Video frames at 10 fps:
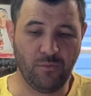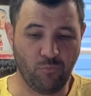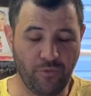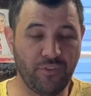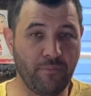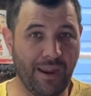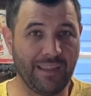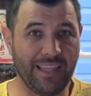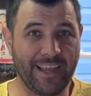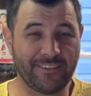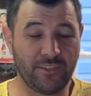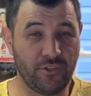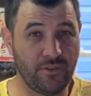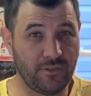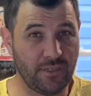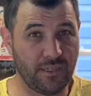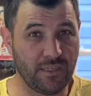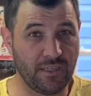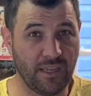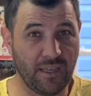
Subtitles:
with the Battle Axe using